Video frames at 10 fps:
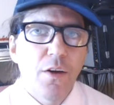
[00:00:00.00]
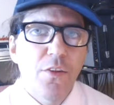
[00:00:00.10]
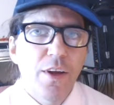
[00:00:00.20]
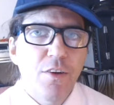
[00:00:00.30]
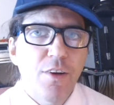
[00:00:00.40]

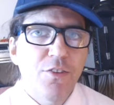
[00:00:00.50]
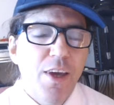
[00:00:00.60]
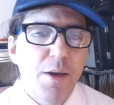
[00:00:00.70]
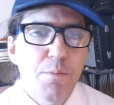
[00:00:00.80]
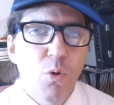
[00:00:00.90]
There is
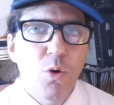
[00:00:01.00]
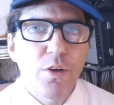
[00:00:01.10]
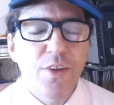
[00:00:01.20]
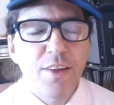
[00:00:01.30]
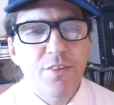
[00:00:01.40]
a
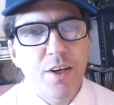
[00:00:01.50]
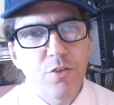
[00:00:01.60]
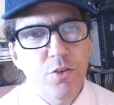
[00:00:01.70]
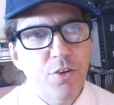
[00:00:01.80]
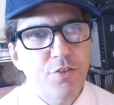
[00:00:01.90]
board. That's how
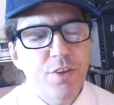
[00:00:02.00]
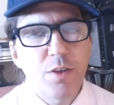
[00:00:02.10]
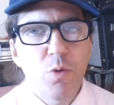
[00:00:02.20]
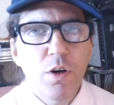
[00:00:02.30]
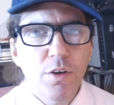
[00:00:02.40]
New York City
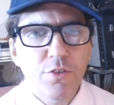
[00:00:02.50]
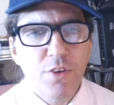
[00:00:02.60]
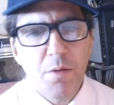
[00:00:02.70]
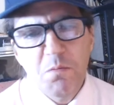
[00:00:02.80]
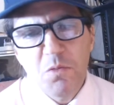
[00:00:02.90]
works.
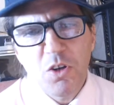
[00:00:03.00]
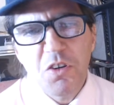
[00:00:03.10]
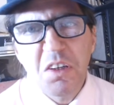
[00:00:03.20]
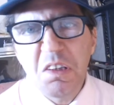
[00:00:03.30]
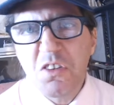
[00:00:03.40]
I'm
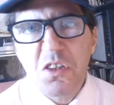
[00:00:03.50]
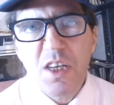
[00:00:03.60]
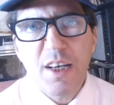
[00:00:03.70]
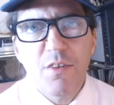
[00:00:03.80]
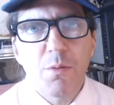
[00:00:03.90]
learning just
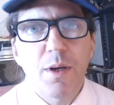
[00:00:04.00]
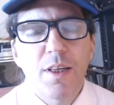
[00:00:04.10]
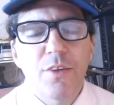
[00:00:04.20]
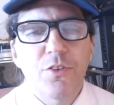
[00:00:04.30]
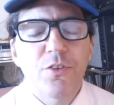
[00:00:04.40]
like everybody
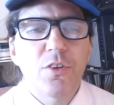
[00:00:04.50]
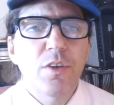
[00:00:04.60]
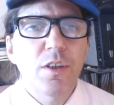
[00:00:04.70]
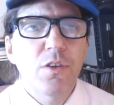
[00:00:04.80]
else is learning.